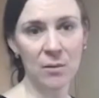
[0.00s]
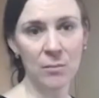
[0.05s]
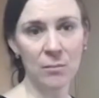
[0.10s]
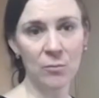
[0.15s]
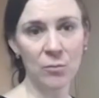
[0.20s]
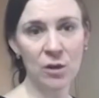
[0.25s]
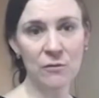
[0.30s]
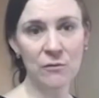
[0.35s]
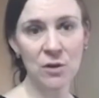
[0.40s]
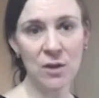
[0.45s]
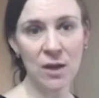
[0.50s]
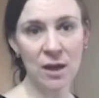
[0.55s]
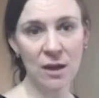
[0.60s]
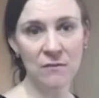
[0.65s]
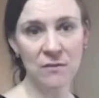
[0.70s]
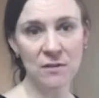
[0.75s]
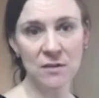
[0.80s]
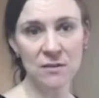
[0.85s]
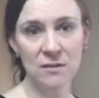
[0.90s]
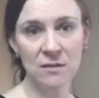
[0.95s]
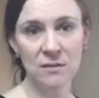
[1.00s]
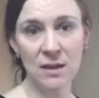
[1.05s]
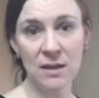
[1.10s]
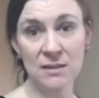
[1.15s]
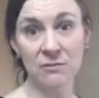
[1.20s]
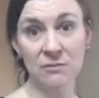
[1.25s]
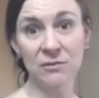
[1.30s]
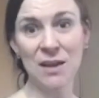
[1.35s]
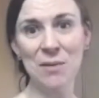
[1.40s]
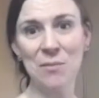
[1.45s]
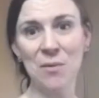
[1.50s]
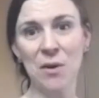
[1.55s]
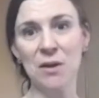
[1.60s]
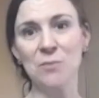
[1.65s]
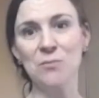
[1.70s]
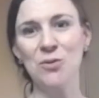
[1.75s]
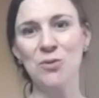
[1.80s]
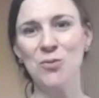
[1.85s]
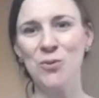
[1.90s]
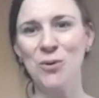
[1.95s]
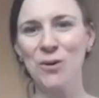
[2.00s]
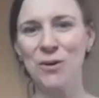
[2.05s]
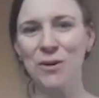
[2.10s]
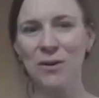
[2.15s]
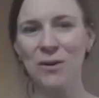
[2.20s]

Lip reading: Whatever you have that has a flat bottom will work.